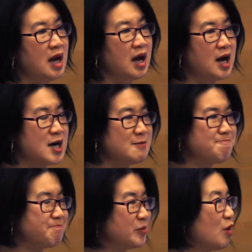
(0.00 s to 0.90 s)

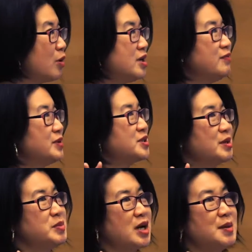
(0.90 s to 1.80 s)
Or even
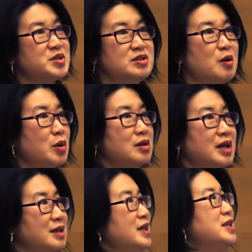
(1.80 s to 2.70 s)
sometimes a network
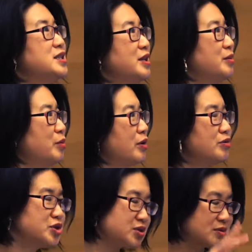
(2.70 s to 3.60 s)
like LinkedIn, where you
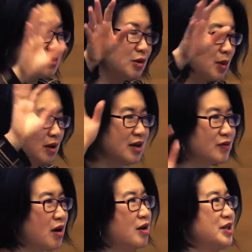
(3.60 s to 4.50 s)
just know a lot of
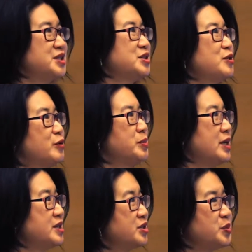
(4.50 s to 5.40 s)
colleagues in different
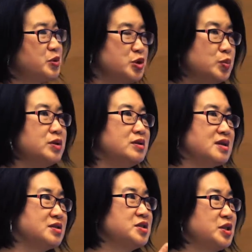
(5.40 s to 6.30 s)
places, but you wouldn't
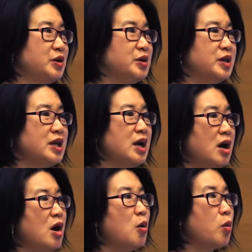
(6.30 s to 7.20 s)
necessarily
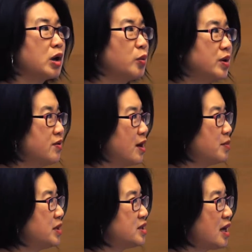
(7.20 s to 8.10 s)
work with them
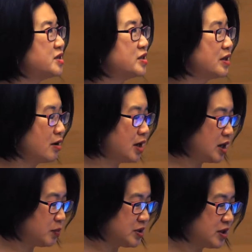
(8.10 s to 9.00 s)
intensely on
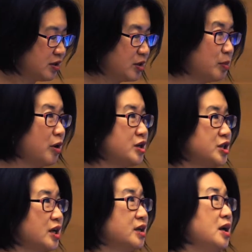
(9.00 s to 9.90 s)
any particular
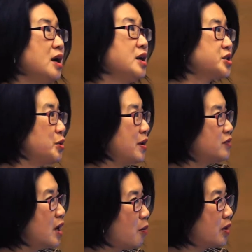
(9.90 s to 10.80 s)
project. So we have
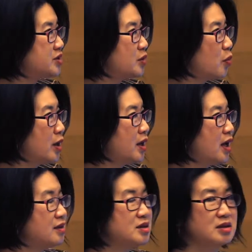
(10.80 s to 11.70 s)
networks on one
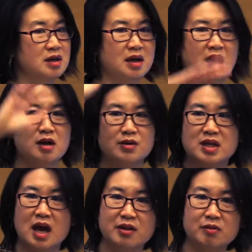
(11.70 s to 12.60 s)
end, and on
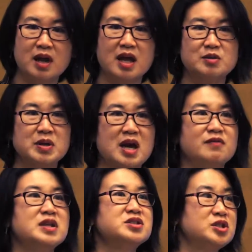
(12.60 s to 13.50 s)
the other end, we have
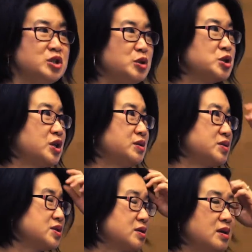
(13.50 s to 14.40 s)
institutions.